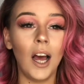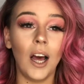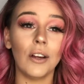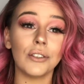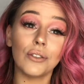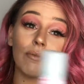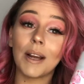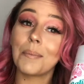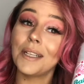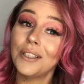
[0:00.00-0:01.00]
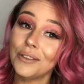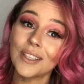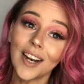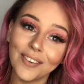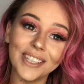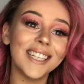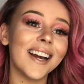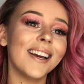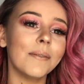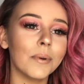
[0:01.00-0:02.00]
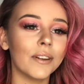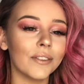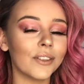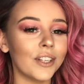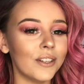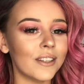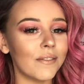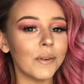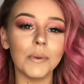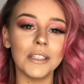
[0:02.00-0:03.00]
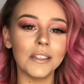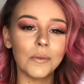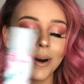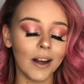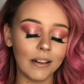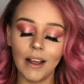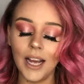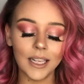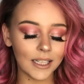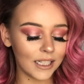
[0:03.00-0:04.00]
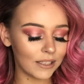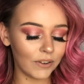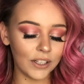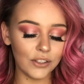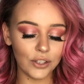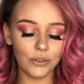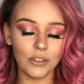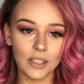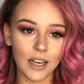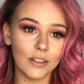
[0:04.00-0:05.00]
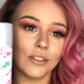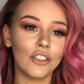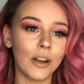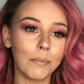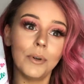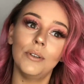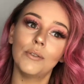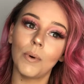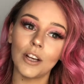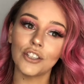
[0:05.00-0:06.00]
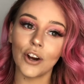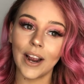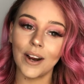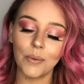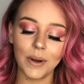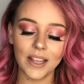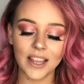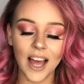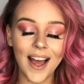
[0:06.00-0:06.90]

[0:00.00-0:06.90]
I also don't recommend to use it every day, but if you're going to use it every once in a while, that's fine too. Just get a good shampoo to wash your hair with.